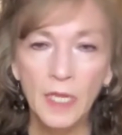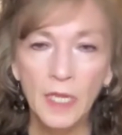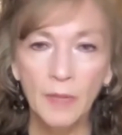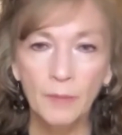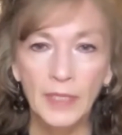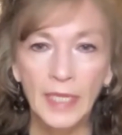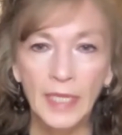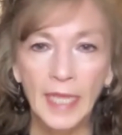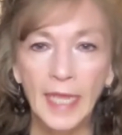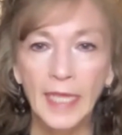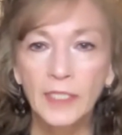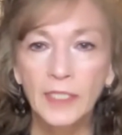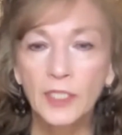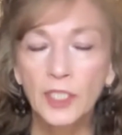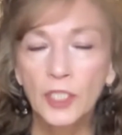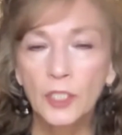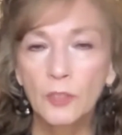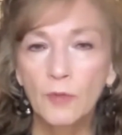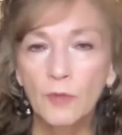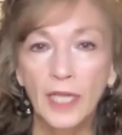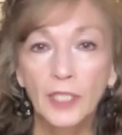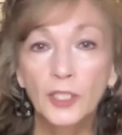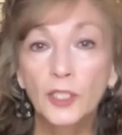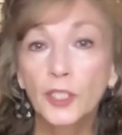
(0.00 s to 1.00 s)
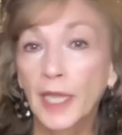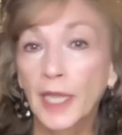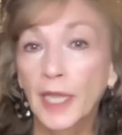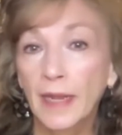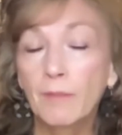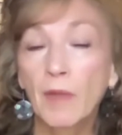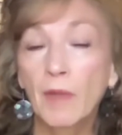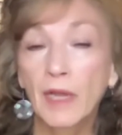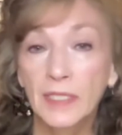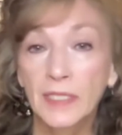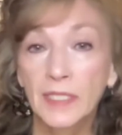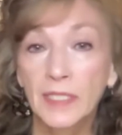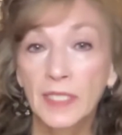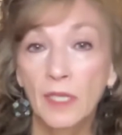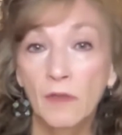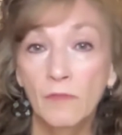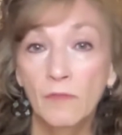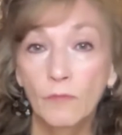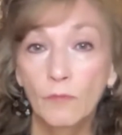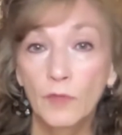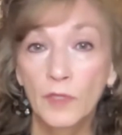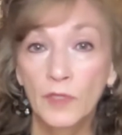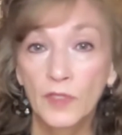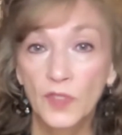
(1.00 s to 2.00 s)
began to educate
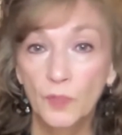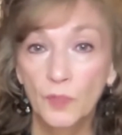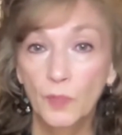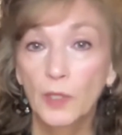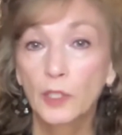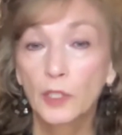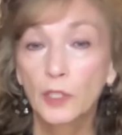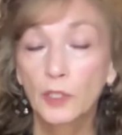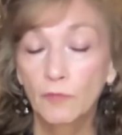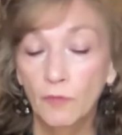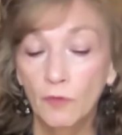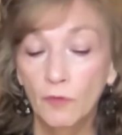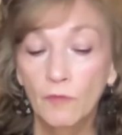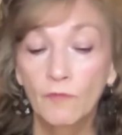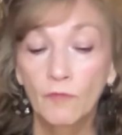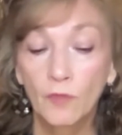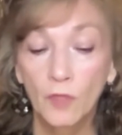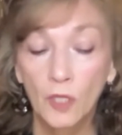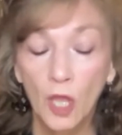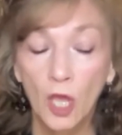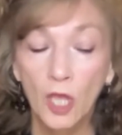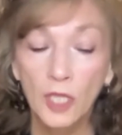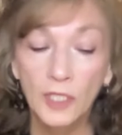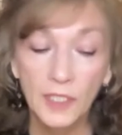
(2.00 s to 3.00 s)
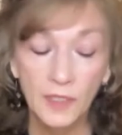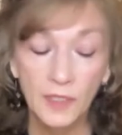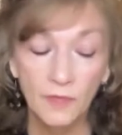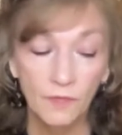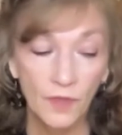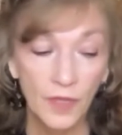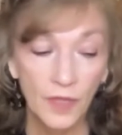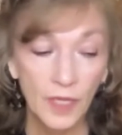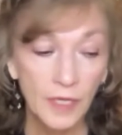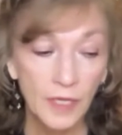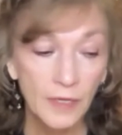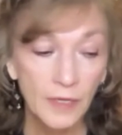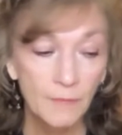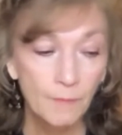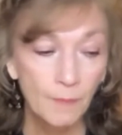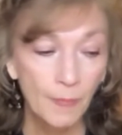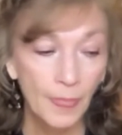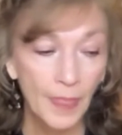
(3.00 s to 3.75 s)
myself with spiritual philosophy,